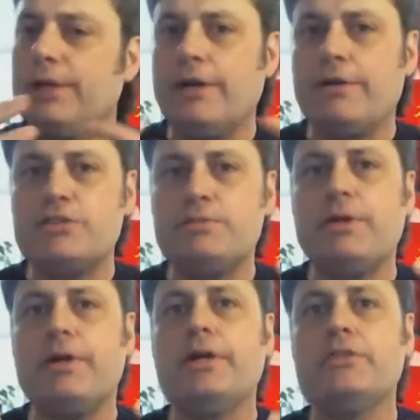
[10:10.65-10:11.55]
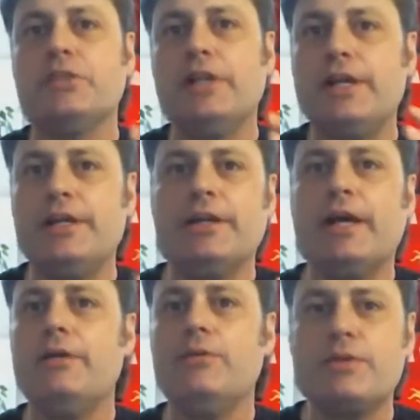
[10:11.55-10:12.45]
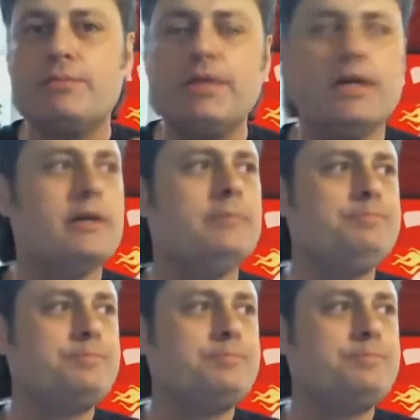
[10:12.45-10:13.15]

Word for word: player experience late at night with a beer,